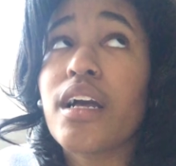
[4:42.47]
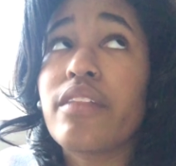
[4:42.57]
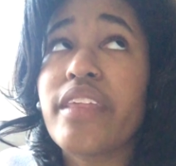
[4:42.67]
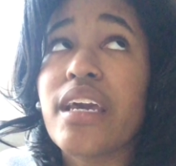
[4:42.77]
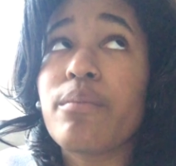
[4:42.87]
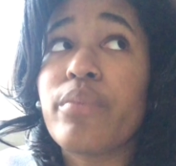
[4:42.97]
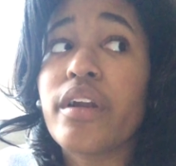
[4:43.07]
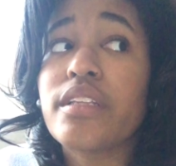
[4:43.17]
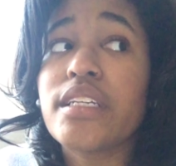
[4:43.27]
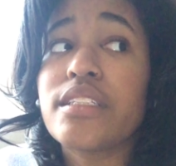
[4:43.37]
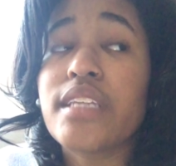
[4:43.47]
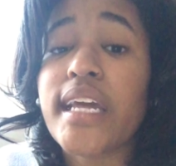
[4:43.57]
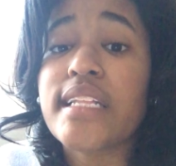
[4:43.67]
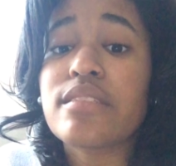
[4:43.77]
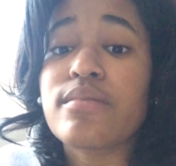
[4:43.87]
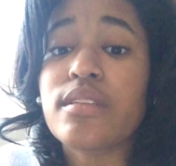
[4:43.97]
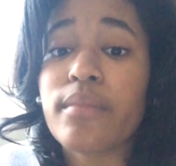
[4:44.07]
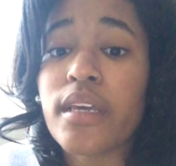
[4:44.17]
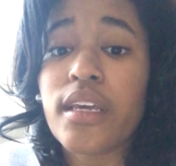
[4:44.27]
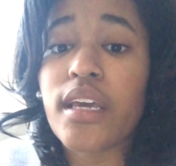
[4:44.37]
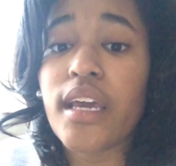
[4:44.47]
they barely danced with me,